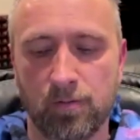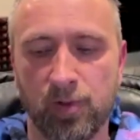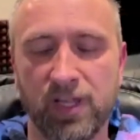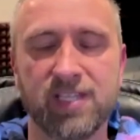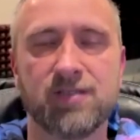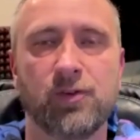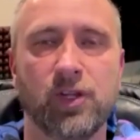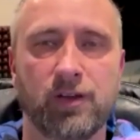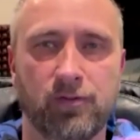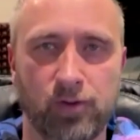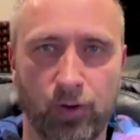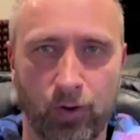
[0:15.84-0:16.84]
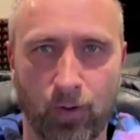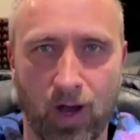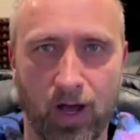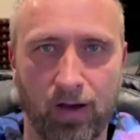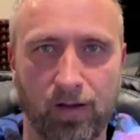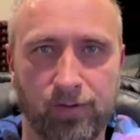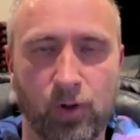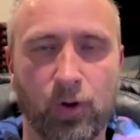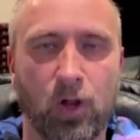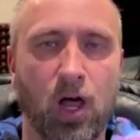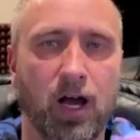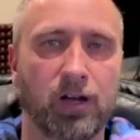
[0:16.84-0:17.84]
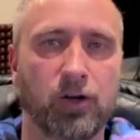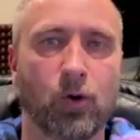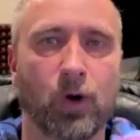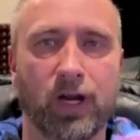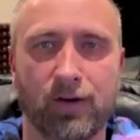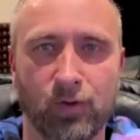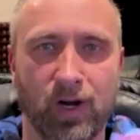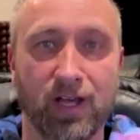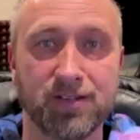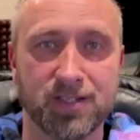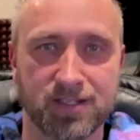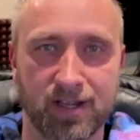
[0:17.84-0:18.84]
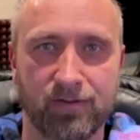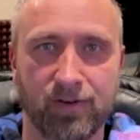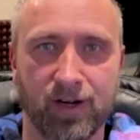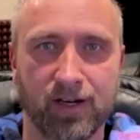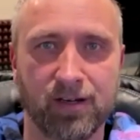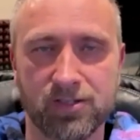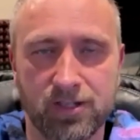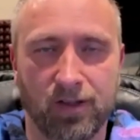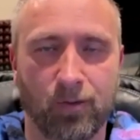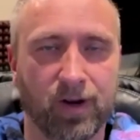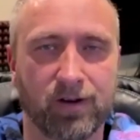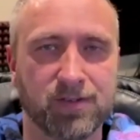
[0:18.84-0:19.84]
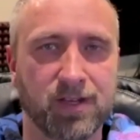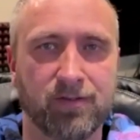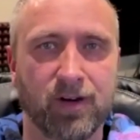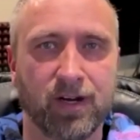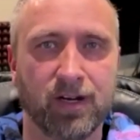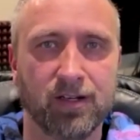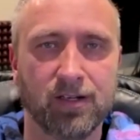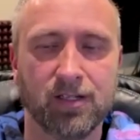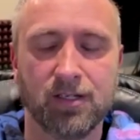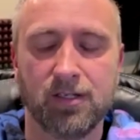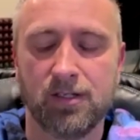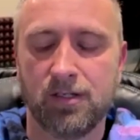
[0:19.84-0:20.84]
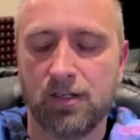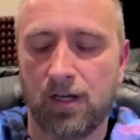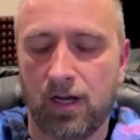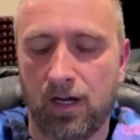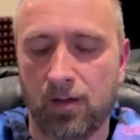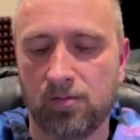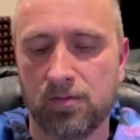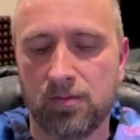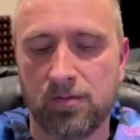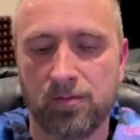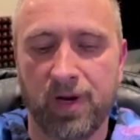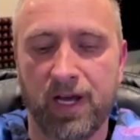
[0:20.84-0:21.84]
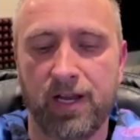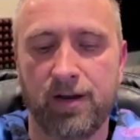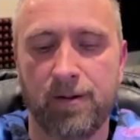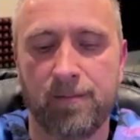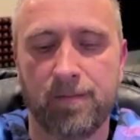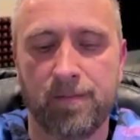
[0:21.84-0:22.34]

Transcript: blissfully float along, ignoring everyone else's suffering. You're still aware of suffering. But